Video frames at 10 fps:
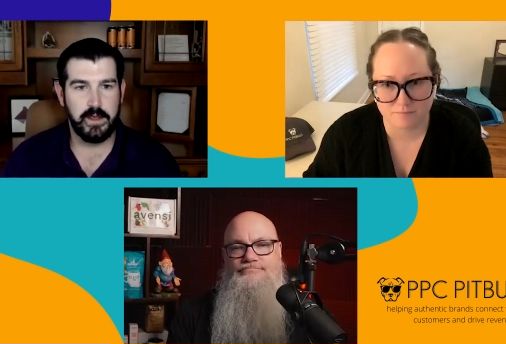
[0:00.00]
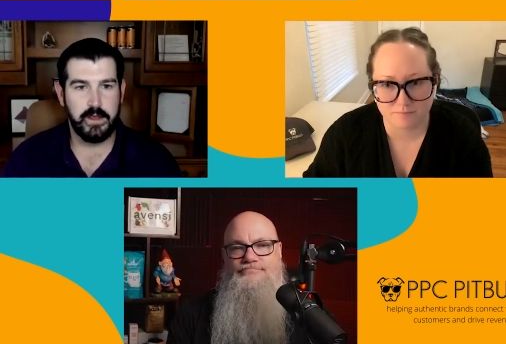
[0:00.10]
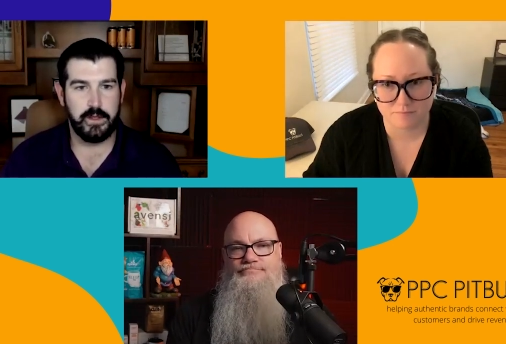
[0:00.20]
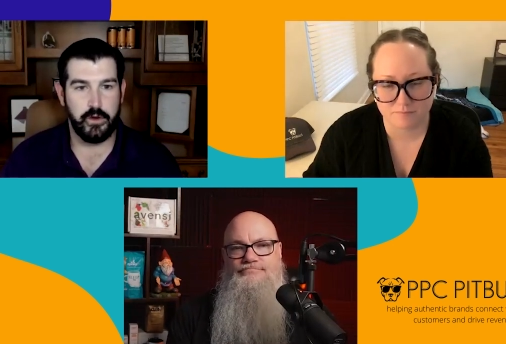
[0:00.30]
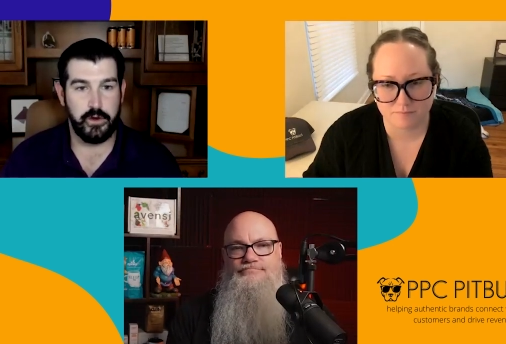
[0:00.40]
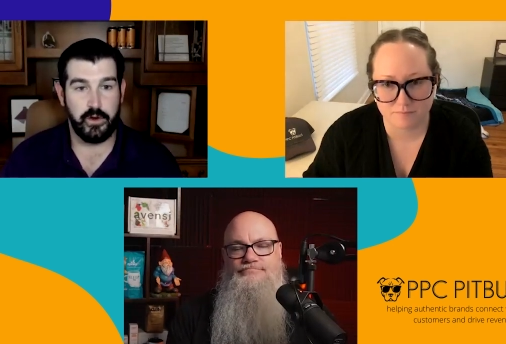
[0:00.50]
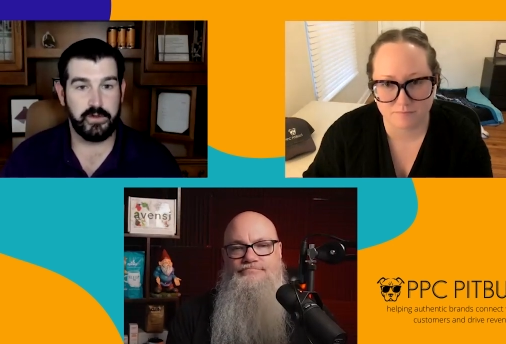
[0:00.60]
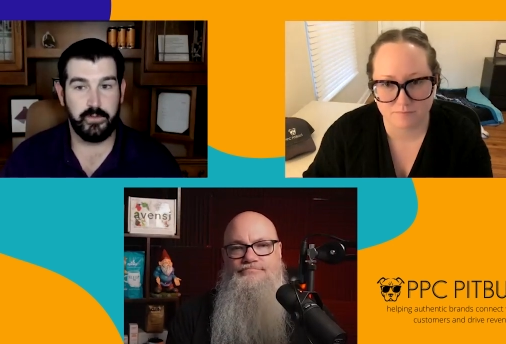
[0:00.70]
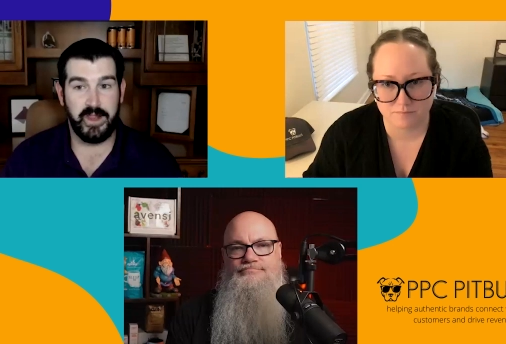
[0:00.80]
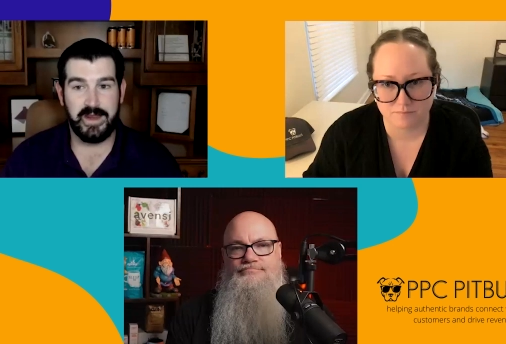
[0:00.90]
Speaker 1: you know you're
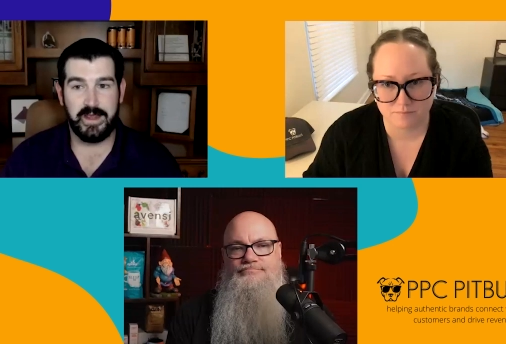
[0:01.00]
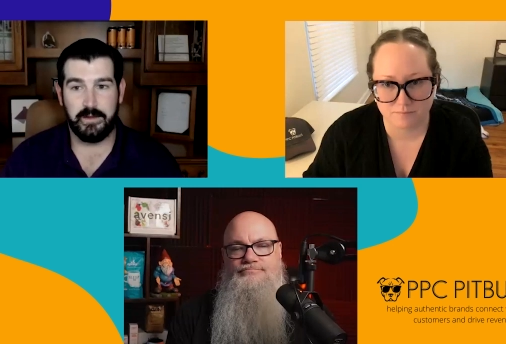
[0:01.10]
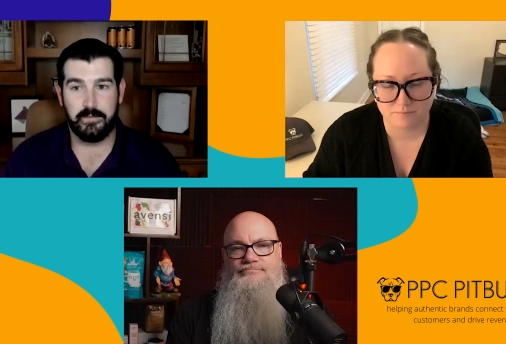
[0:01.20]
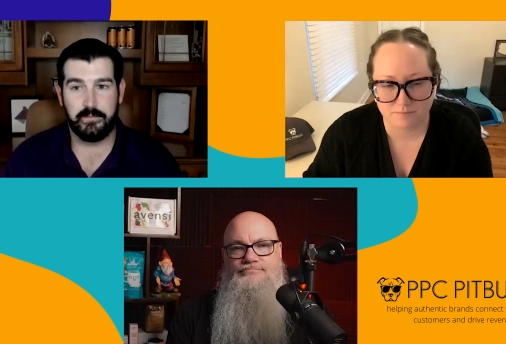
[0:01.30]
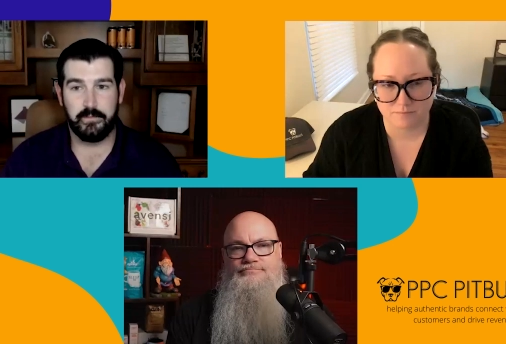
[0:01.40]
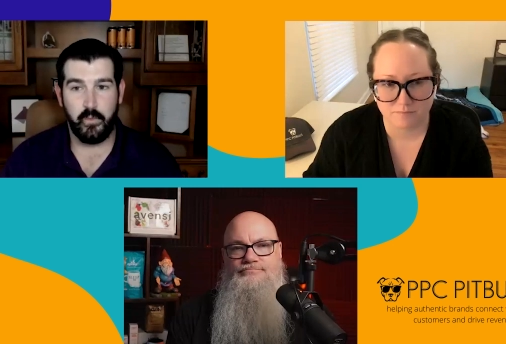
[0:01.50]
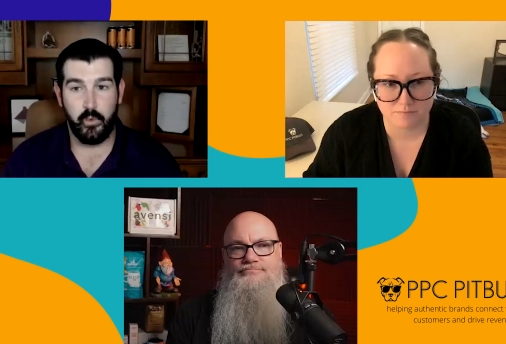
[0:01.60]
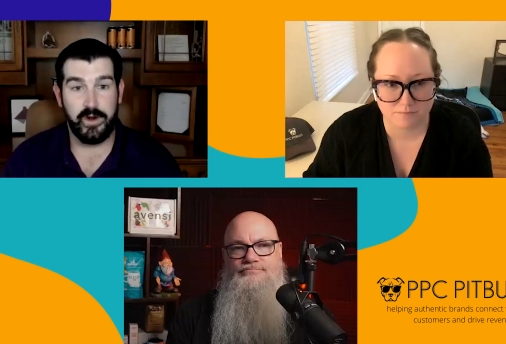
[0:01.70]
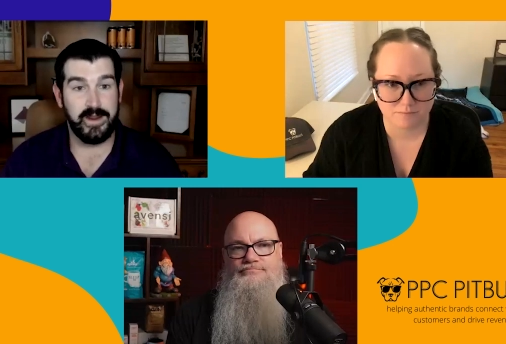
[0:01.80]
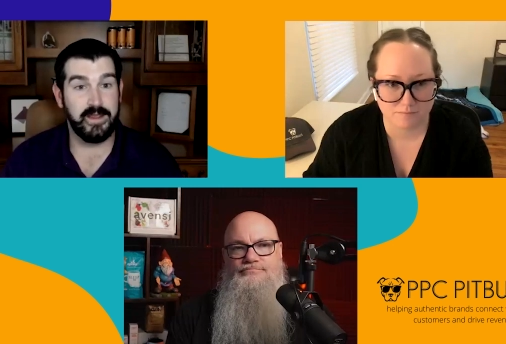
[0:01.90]
explaining
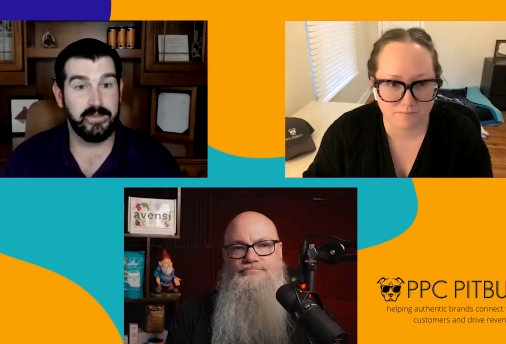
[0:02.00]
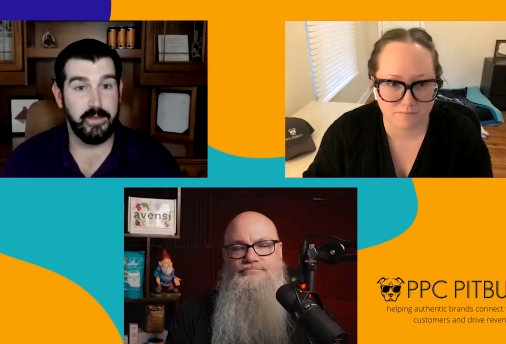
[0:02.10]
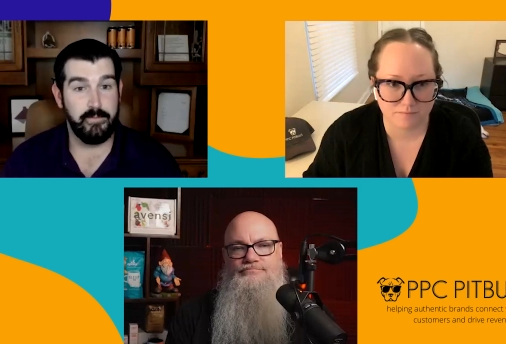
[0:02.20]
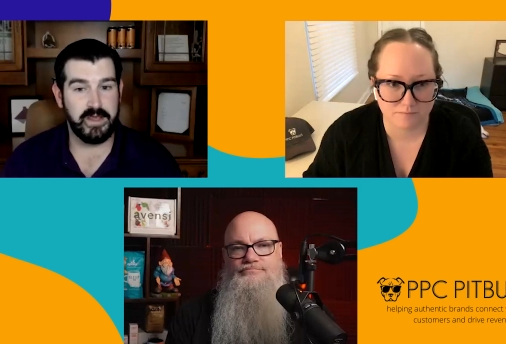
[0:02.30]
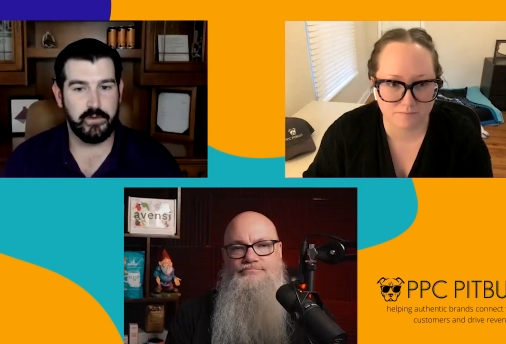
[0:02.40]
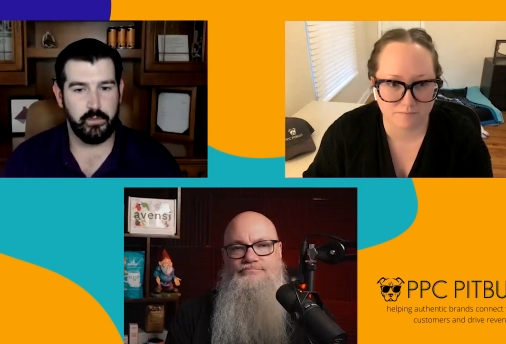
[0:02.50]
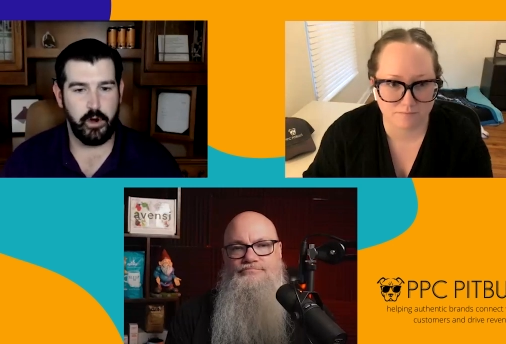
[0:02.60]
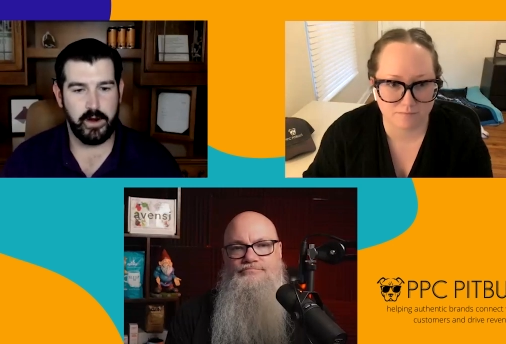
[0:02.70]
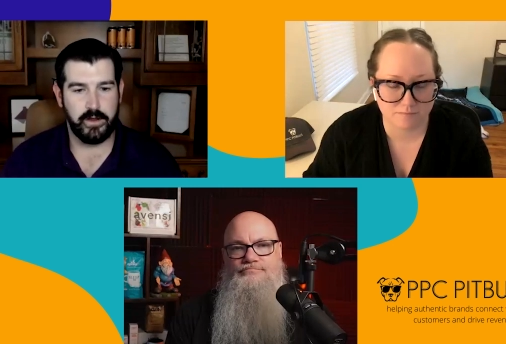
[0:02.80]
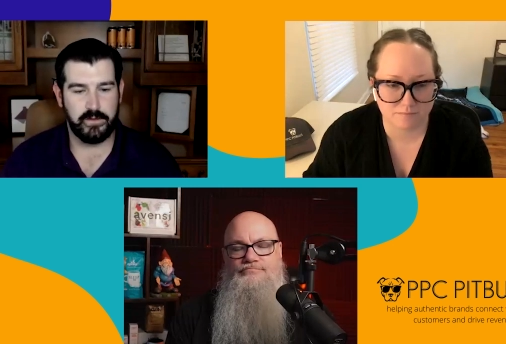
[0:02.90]
what it is that makes your
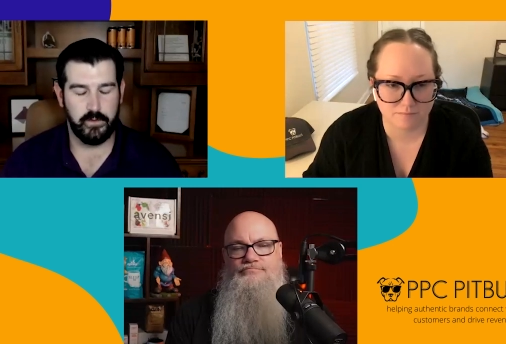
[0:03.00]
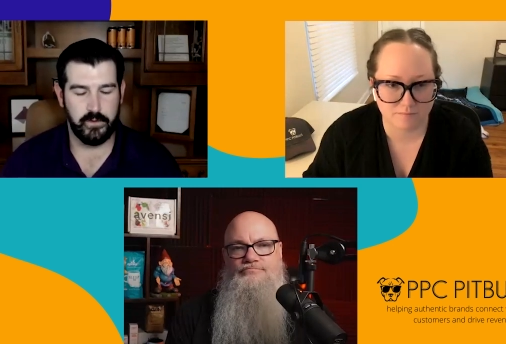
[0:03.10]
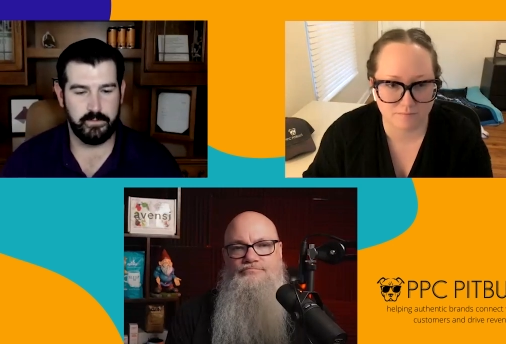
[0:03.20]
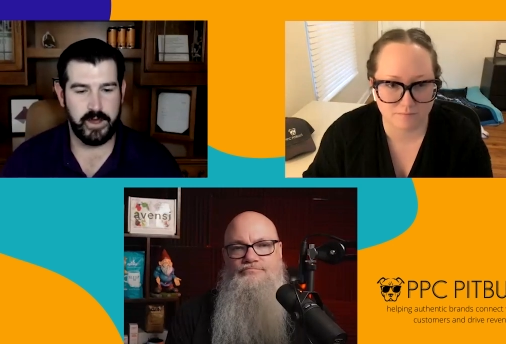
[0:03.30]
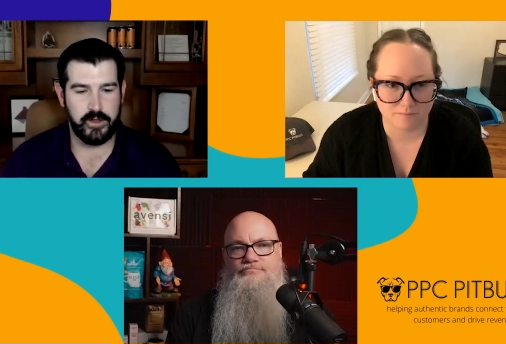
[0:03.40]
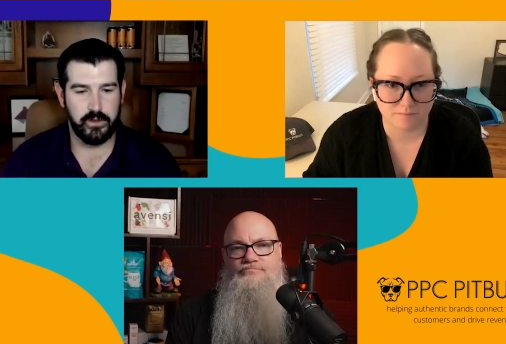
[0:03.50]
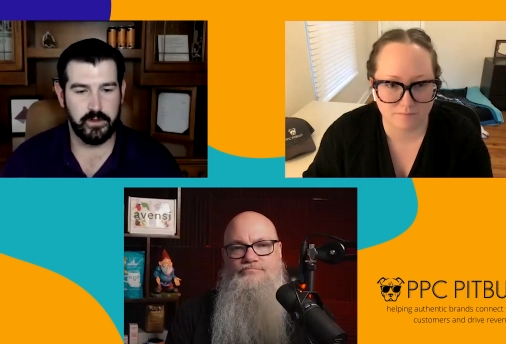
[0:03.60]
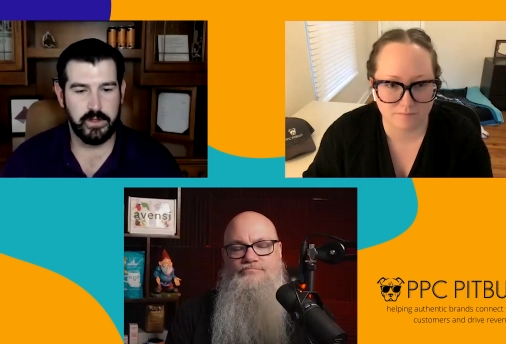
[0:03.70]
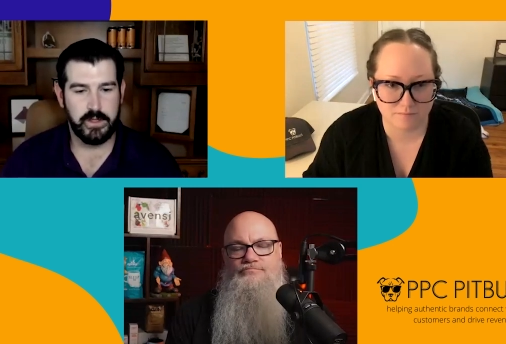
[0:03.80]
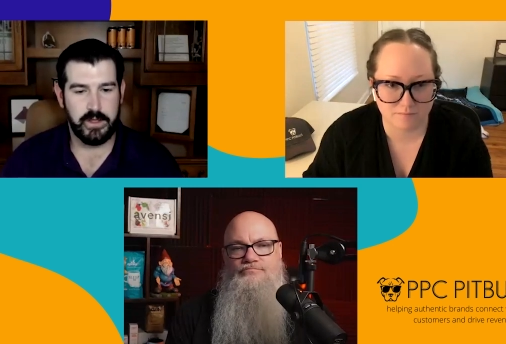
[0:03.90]
product so special.